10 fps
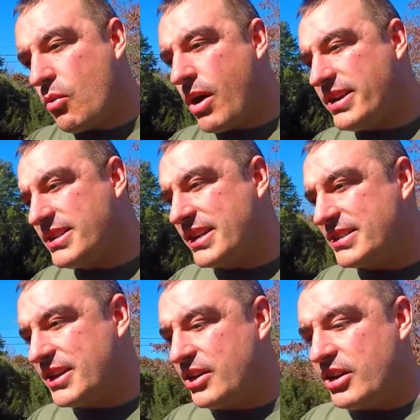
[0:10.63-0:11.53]
white
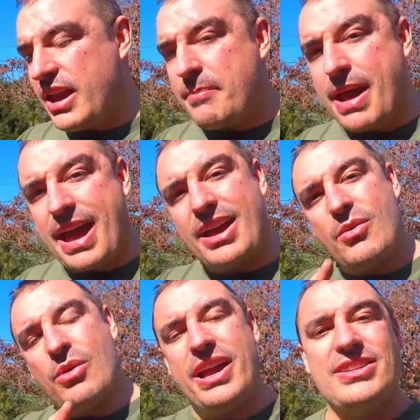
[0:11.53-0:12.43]
6-liter to get back.
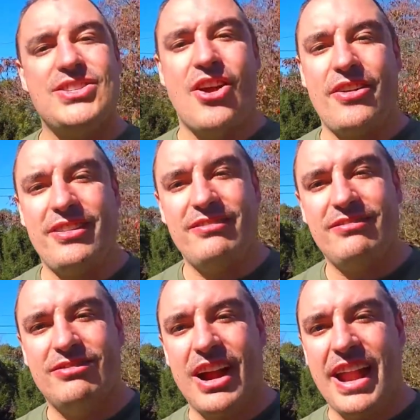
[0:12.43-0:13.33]
We're getting started
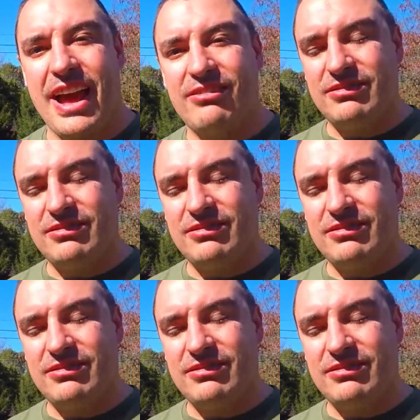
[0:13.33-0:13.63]
right now.